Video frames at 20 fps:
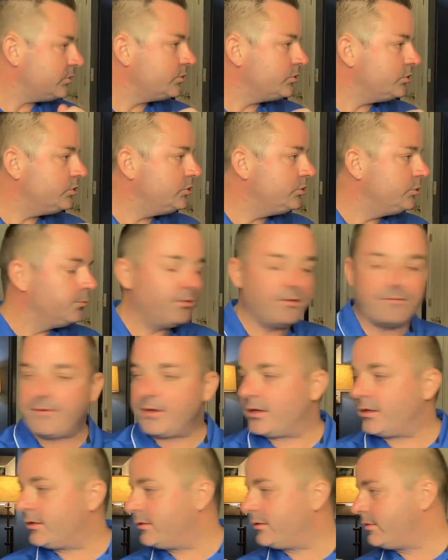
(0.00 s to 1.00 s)
Shoot,
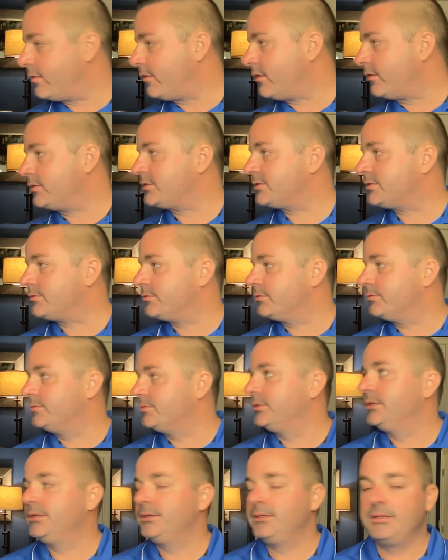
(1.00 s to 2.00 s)
but I thought this through.
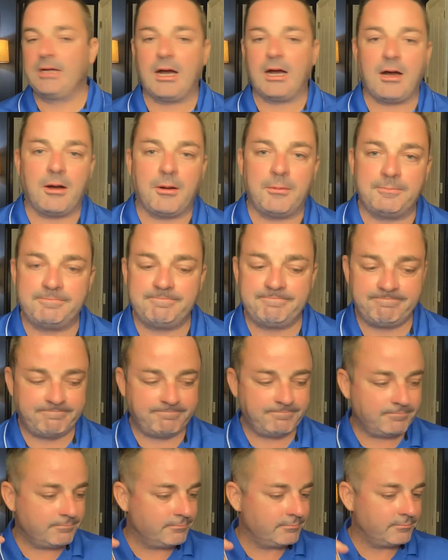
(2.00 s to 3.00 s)

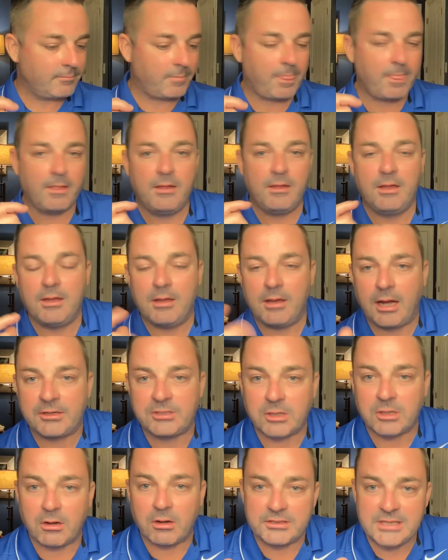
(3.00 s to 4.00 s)
I
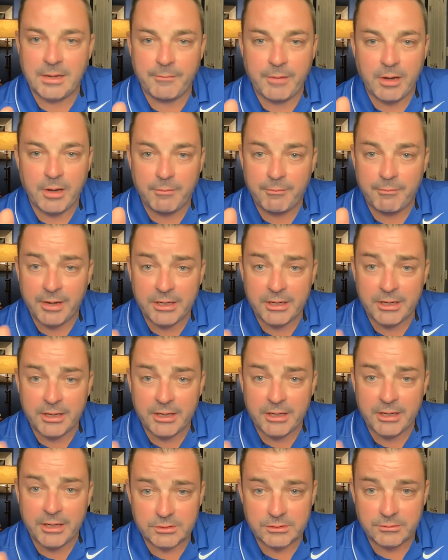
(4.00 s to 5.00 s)
talk all the time about my
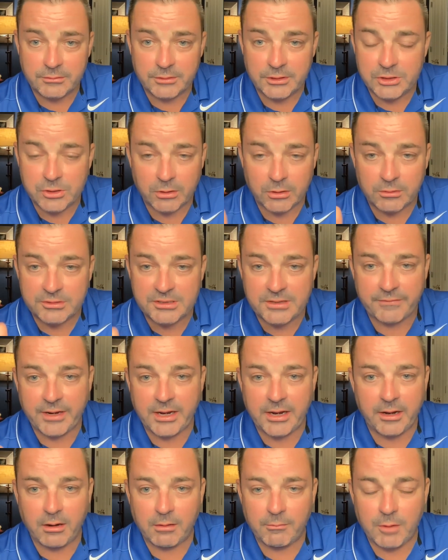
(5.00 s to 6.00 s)
journals, the journals
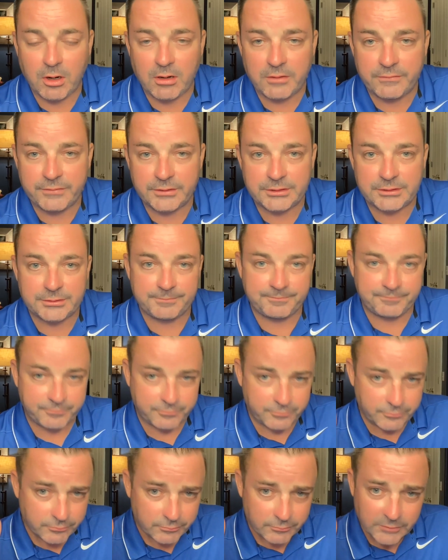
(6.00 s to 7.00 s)
I've got here in my office.
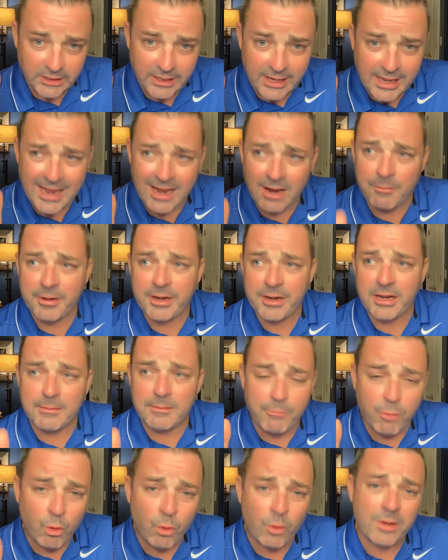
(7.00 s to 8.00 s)
How many
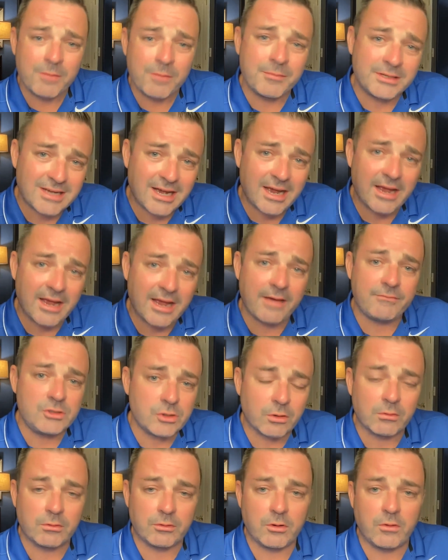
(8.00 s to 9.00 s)
appointments I have
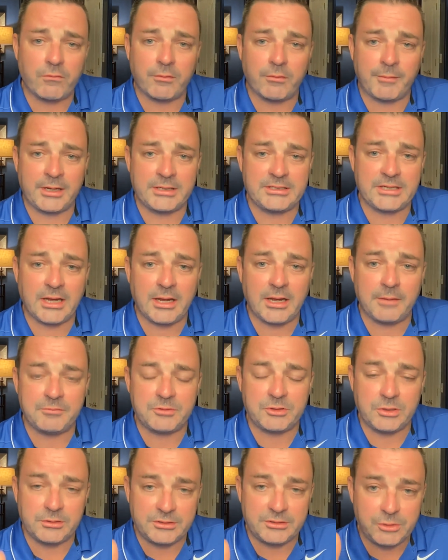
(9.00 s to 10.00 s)
journaled over my
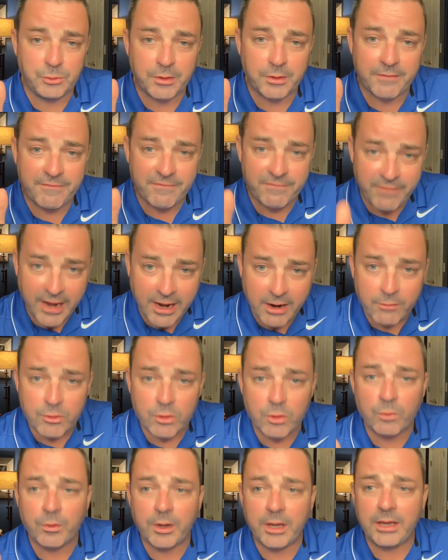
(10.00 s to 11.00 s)
time to
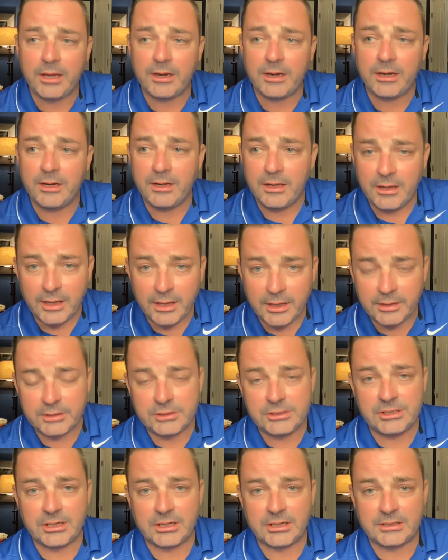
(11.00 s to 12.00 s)
evaluate and
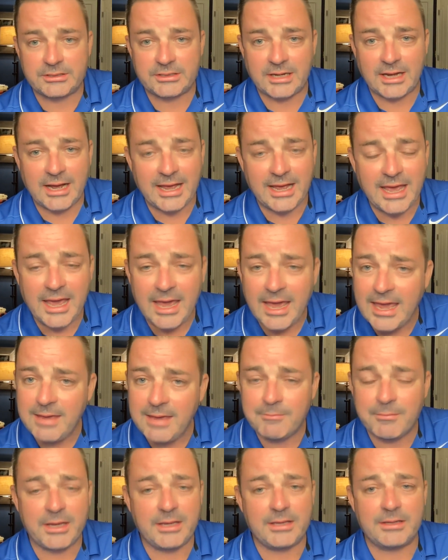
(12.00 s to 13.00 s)
adjust. I
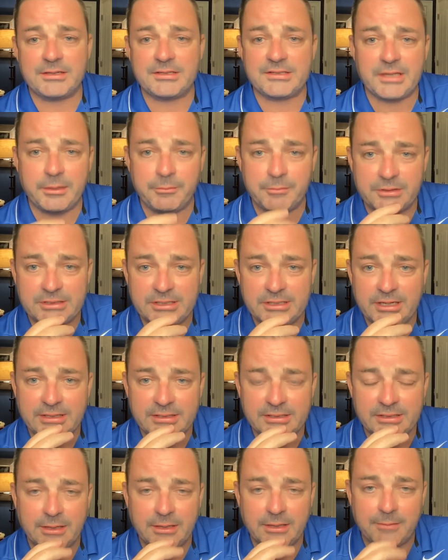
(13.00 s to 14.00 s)
hate making the same
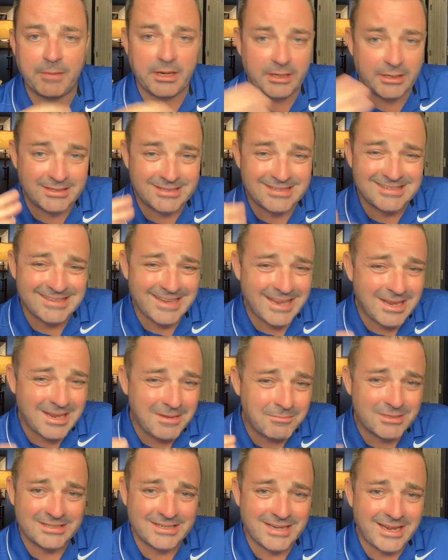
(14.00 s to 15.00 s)
mistakes again. Making the
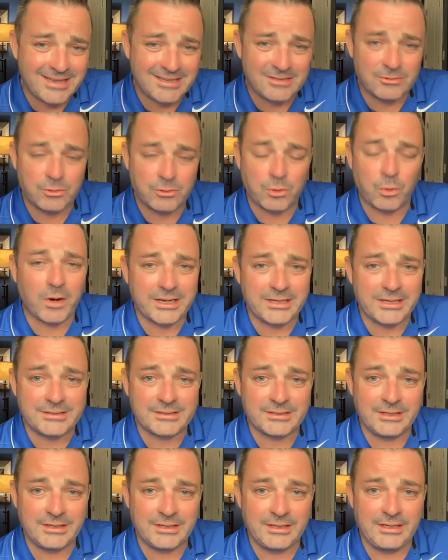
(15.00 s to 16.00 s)
same mistake
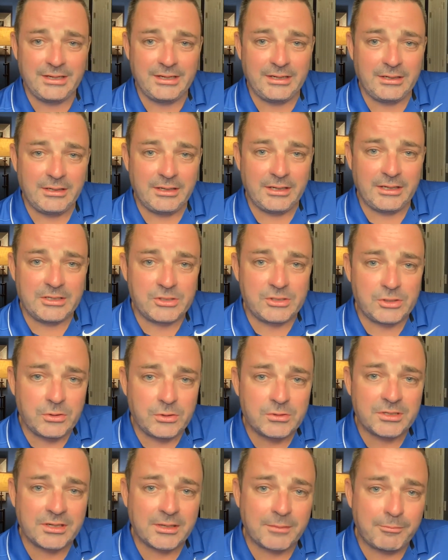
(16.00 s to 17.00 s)
twice is
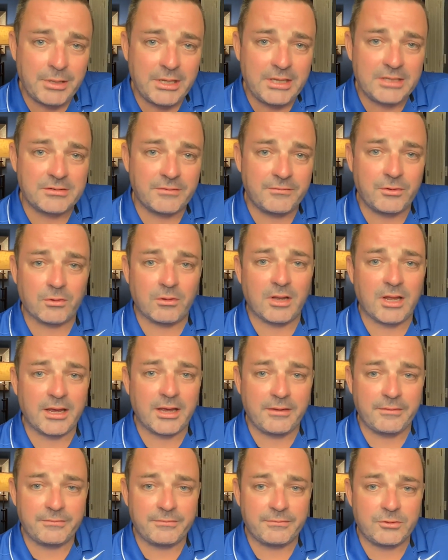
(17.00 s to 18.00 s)
using a piece of your
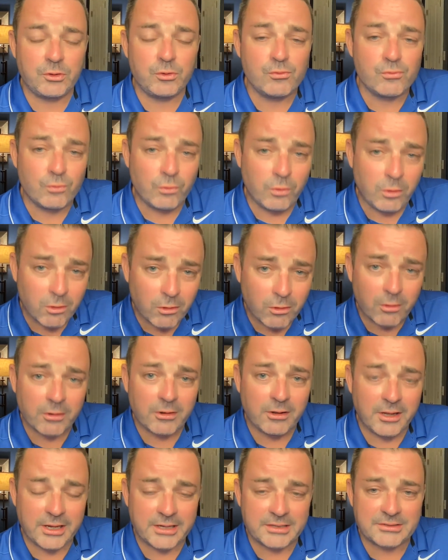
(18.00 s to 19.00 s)
life to learn
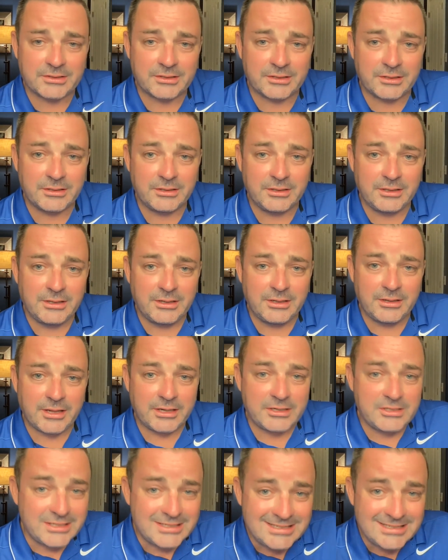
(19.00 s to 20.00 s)
a lesson
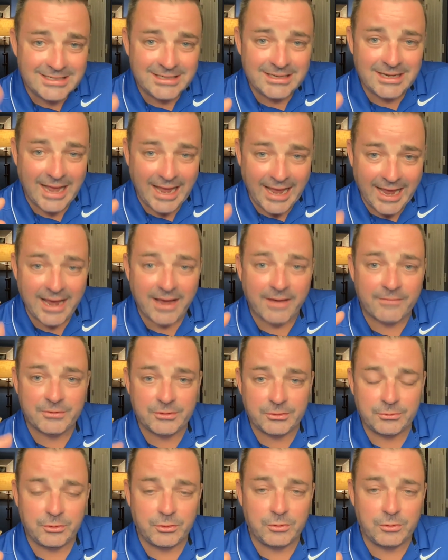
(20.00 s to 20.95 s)
that you didn't have to